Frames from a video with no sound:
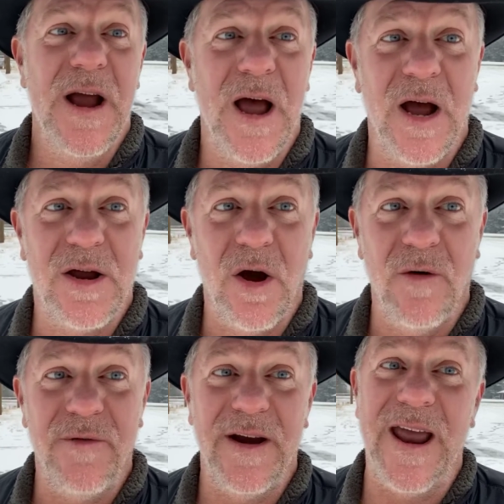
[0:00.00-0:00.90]

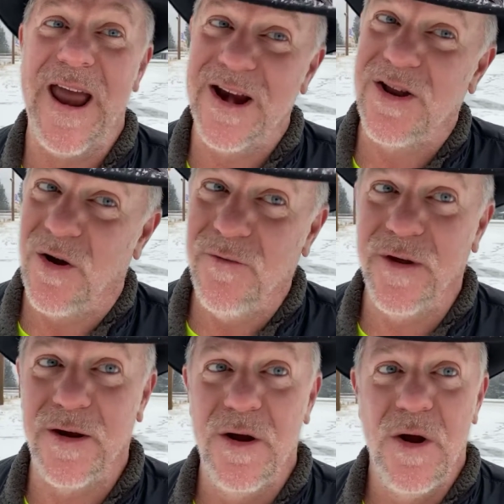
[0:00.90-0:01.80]
COVID and
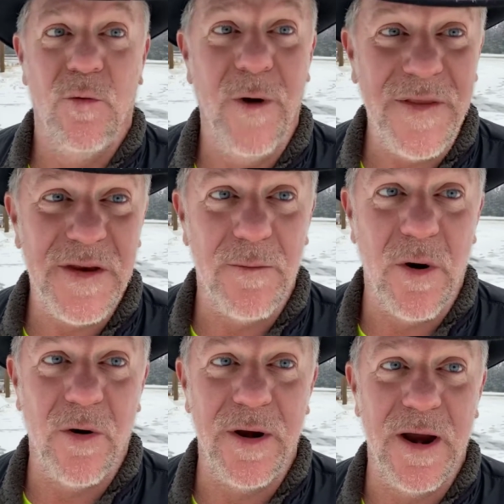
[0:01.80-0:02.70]
COVID with
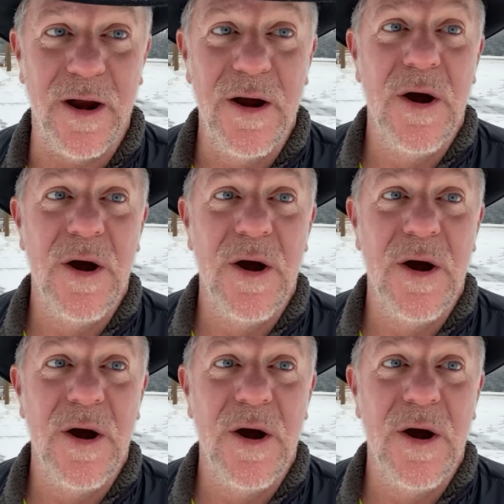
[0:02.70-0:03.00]
pneumonia